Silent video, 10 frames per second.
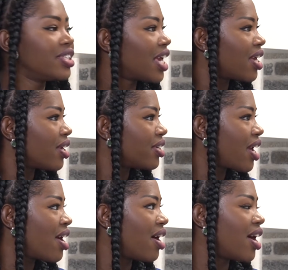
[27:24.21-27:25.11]

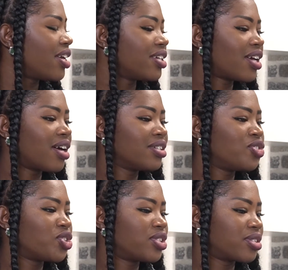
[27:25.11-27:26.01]
I
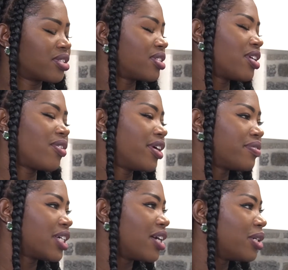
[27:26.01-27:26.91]
just, because now I
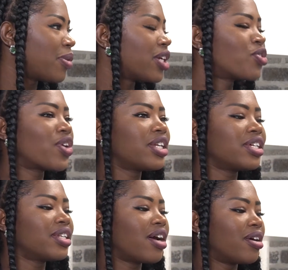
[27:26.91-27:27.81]
have time, I
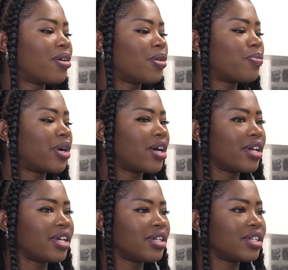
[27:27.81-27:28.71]
created
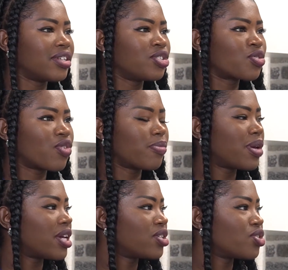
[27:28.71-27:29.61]
my Instagram
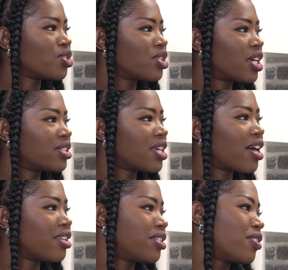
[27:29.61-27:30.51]
page. It's
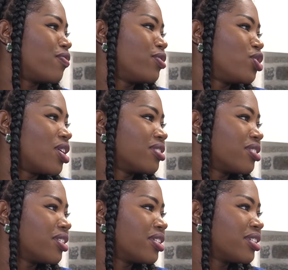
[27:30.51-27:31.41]
Helen the Foot Juggler.